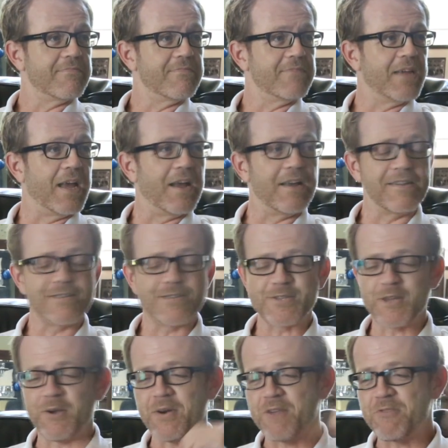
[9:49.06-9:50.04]
Yeah,
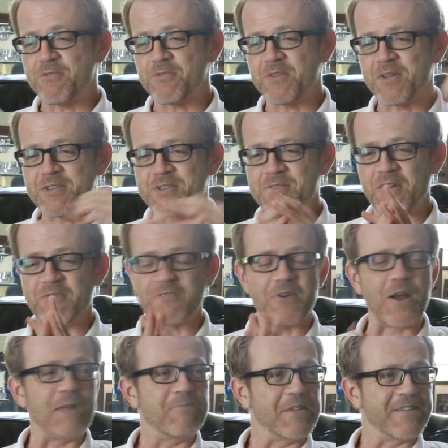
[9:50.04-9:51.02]
so I
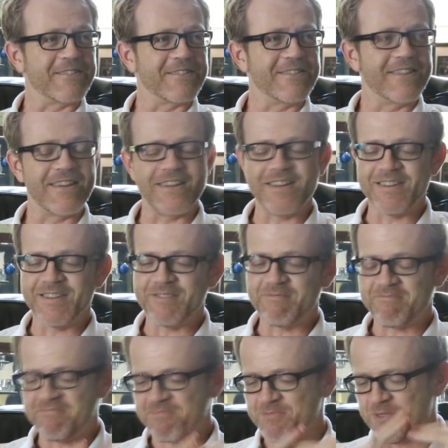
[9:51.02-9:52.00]
framed it, and
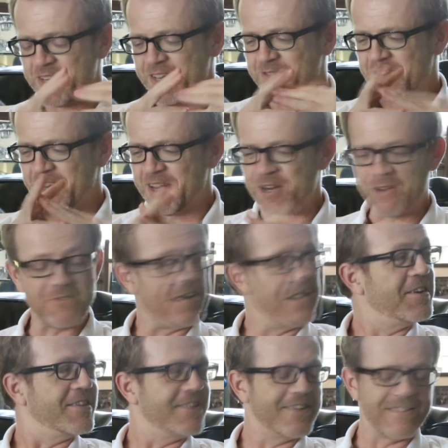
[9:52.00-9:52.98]
we got over
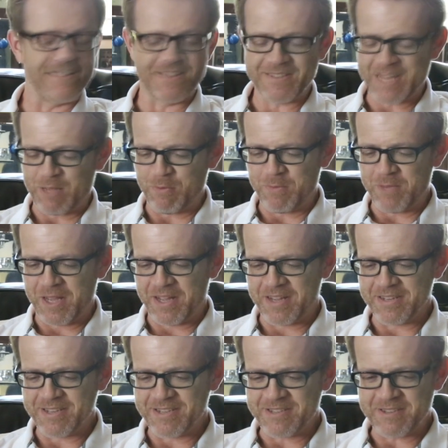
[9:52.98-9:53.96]
here on the table
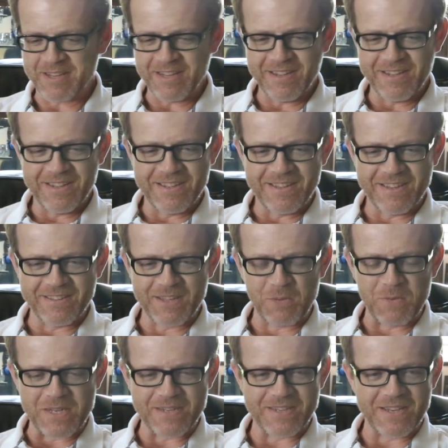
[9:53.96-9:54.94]
behind us. I think
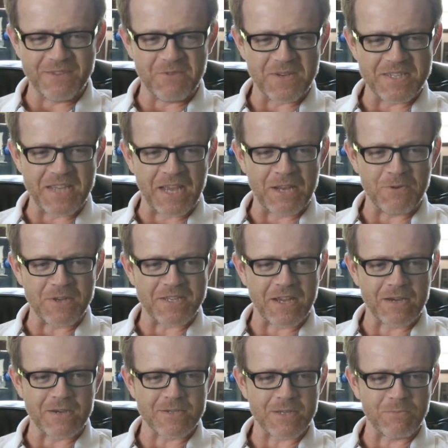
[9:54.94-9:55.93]
when Dan
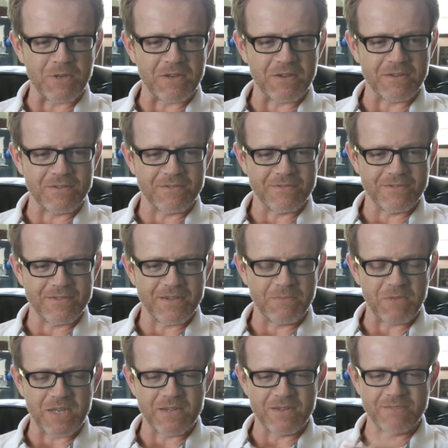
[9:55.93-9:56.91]
retires, I'm
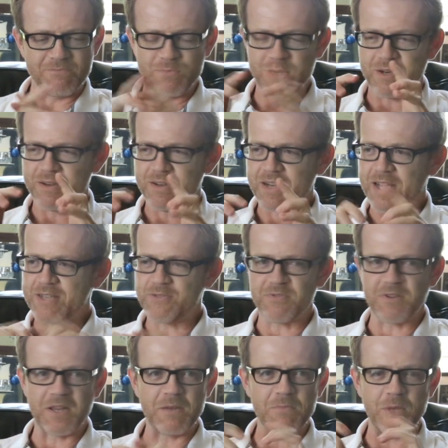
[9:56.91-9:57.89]
gonna put it in a nice
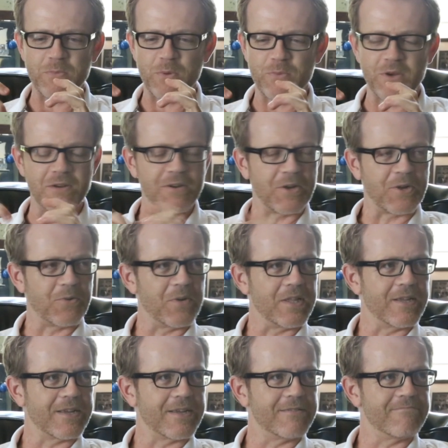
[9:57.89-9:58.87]
frame, maybe put it in
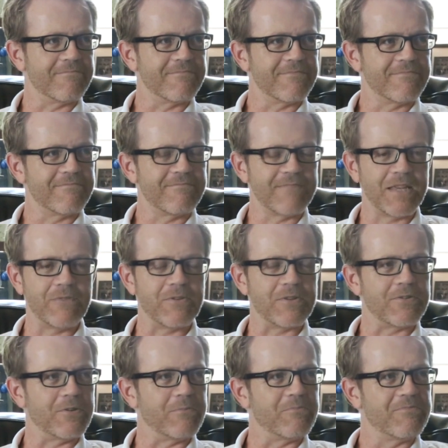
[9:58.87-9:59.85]
acrylic and give it
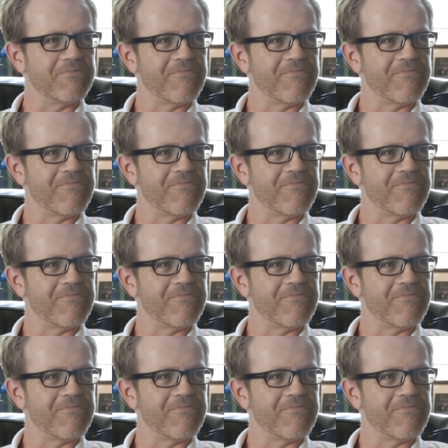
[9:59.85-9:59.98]
to him.